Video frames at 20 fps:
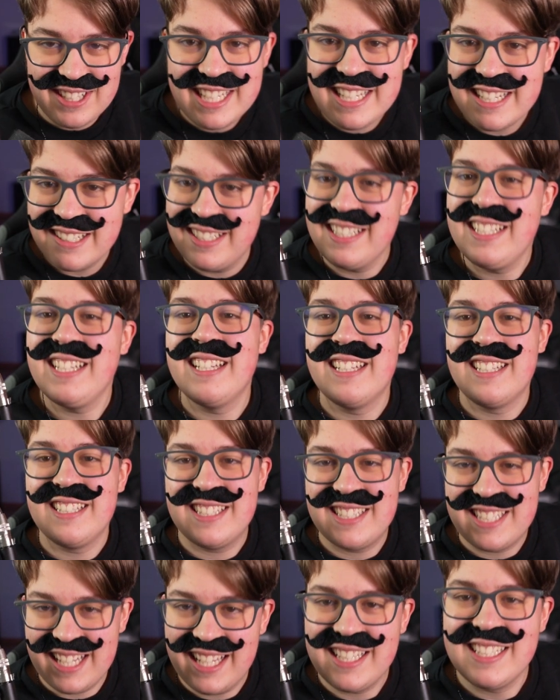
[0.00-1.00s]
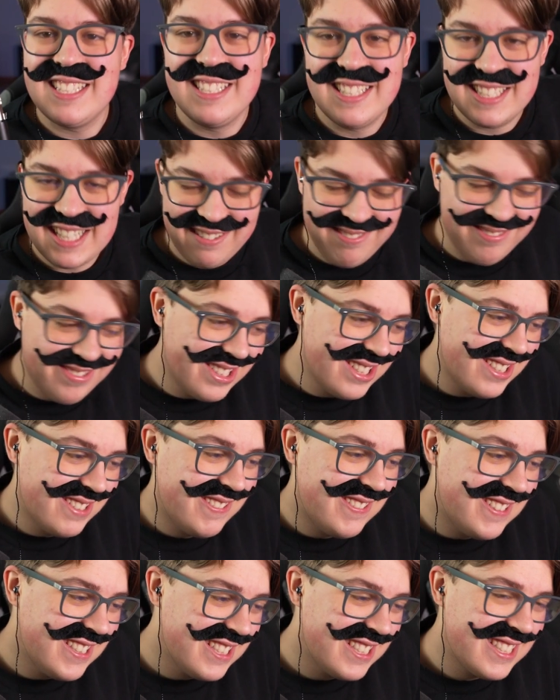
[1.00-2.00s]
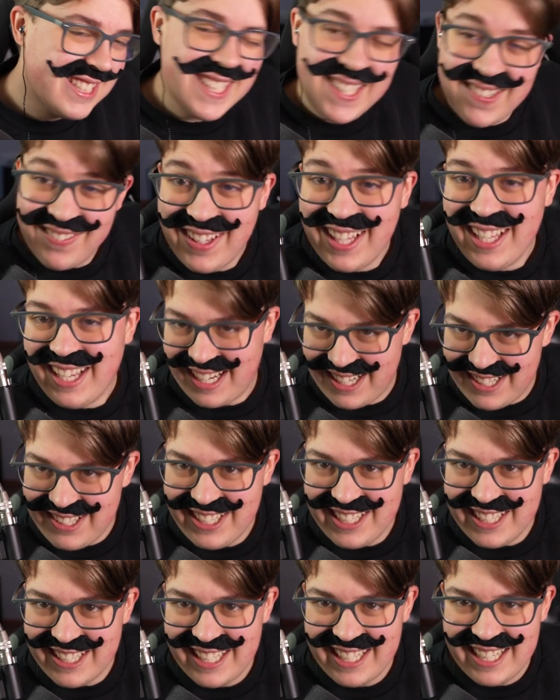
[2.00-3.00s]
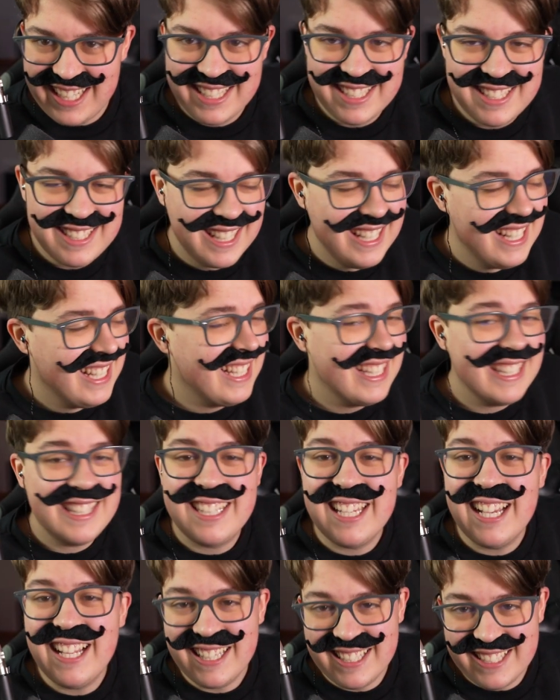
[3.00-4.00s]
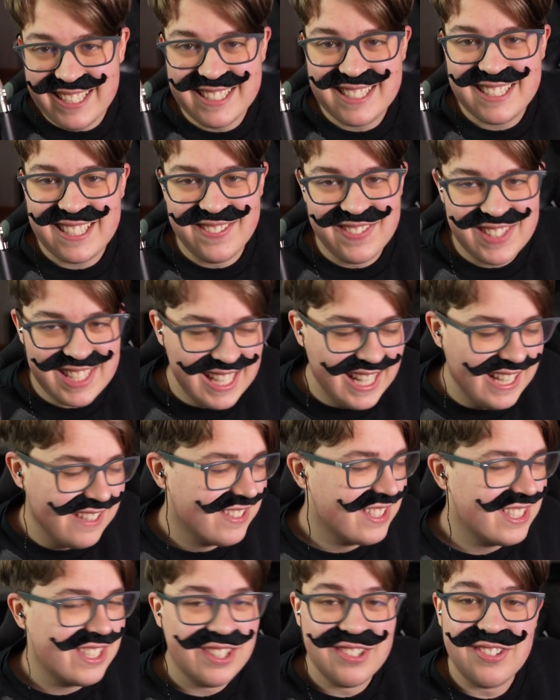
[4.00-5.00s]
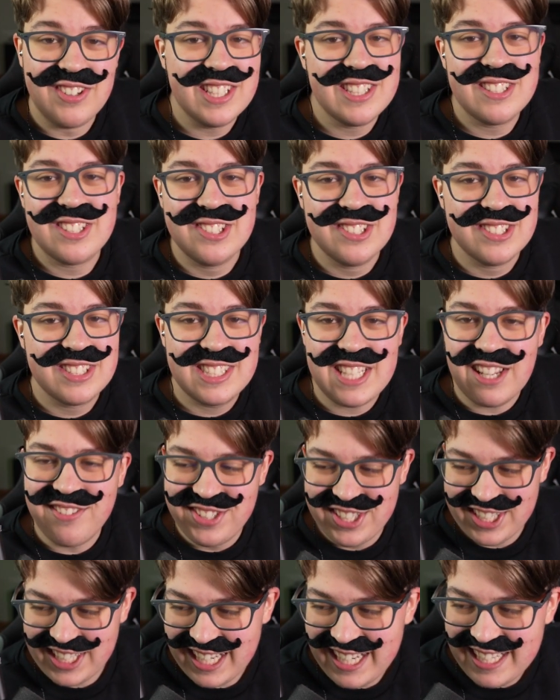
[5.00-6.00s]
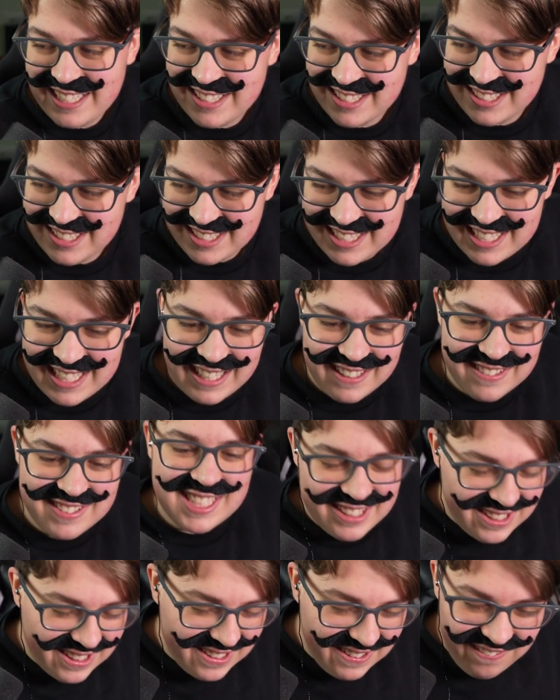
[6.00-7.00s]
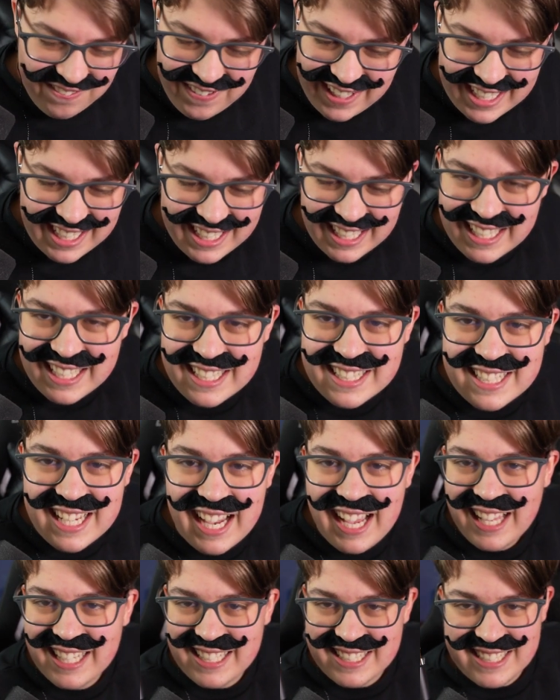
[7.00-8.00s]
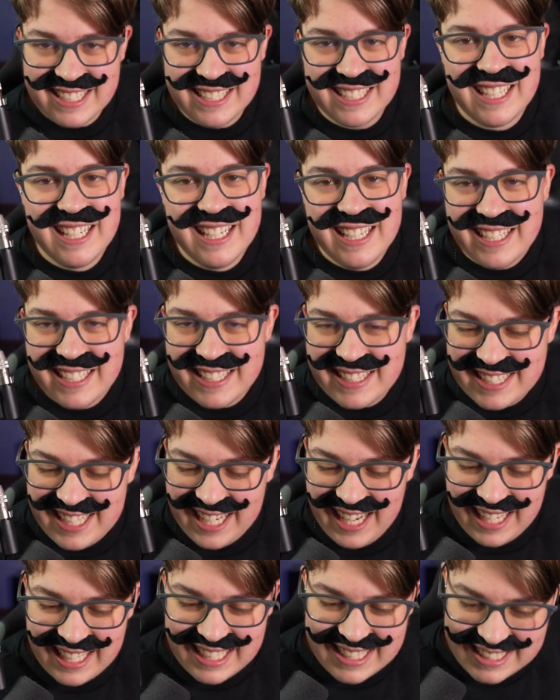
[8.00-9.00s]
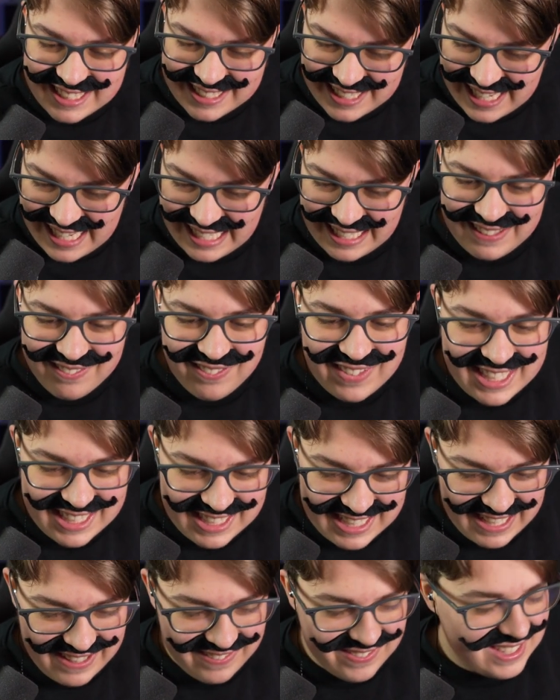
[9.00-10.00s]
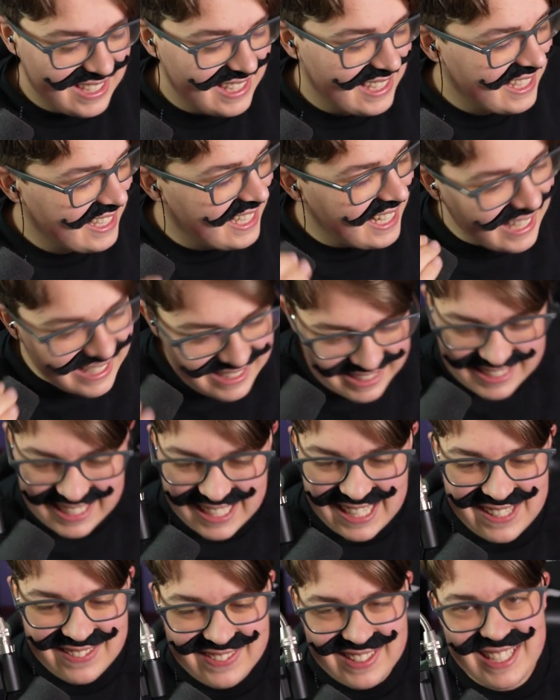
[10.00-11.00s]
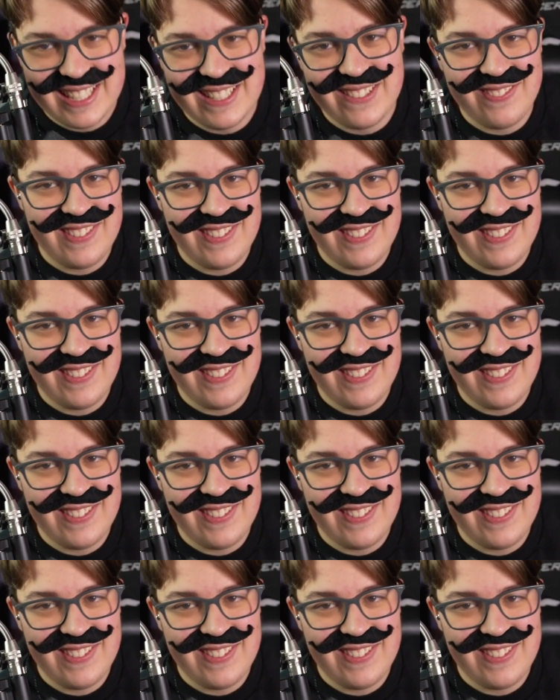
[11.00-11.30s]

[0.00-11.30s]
hearing an Italian dub for the first time, I realized Italians themselves don't want to subjugate themselves to the fucking Italian anime dubs. God damn, they're